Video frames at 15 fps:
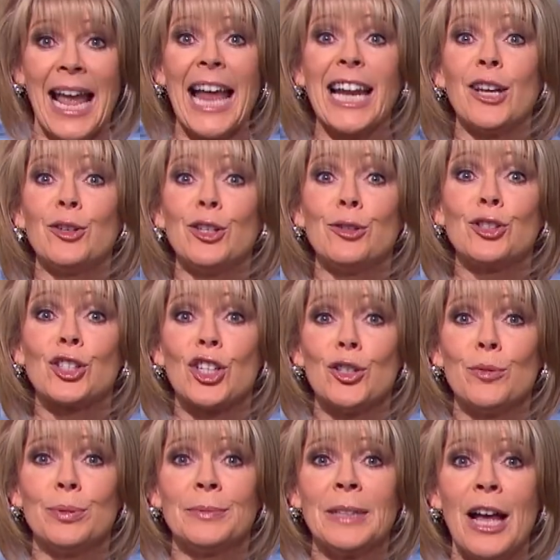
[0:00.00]
Hello,
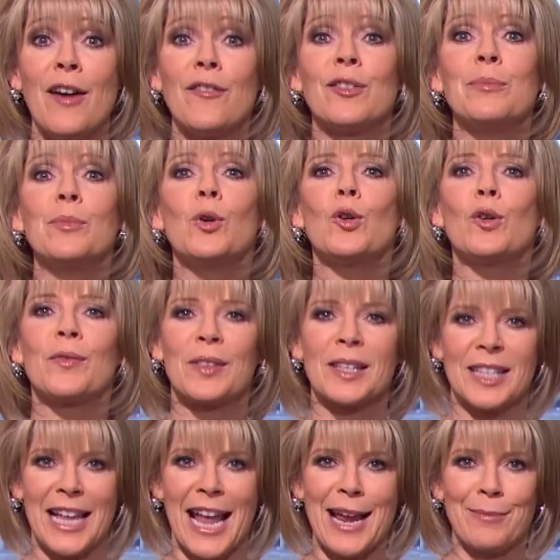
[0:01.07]
YouTube. For more of the
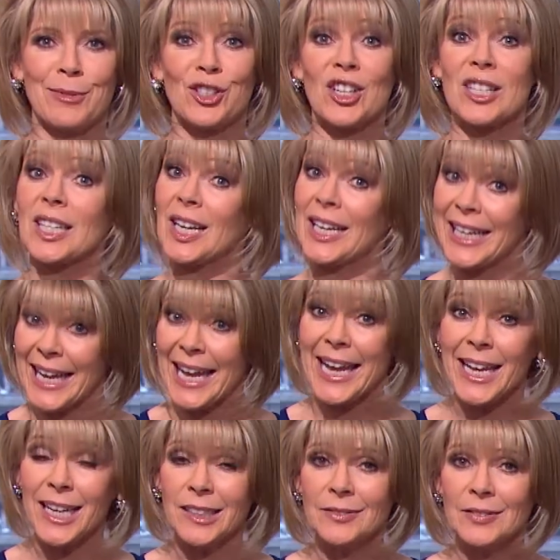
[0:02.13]
same, just click
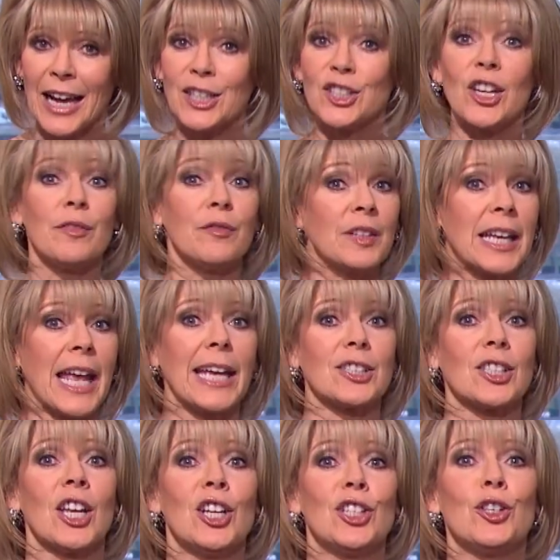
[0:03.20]
here. And don't forget,
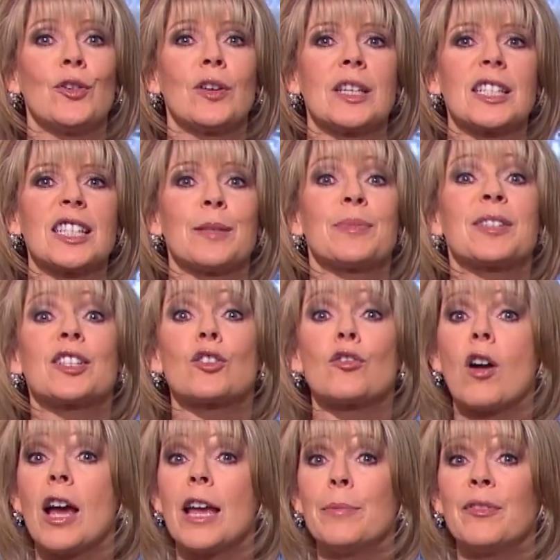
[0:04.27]
you can
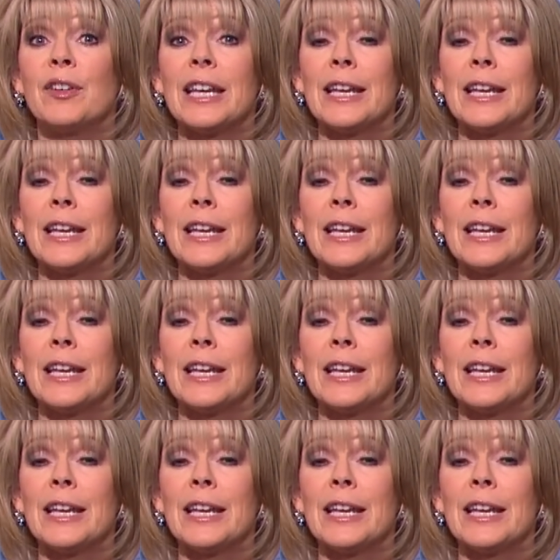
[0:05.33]
subscribe for